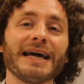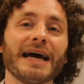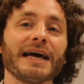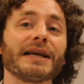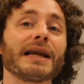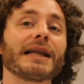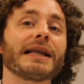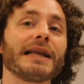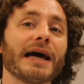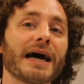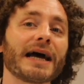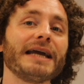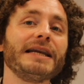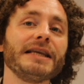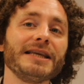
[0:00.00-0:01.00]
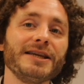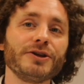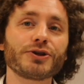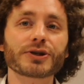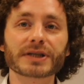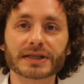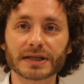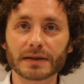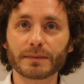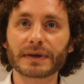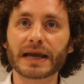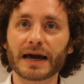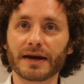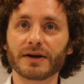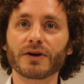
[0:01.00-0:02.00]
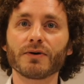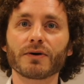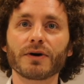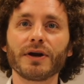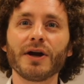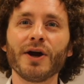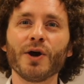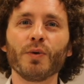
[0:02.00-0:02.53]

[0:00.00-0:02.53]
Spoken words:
and align each subcategory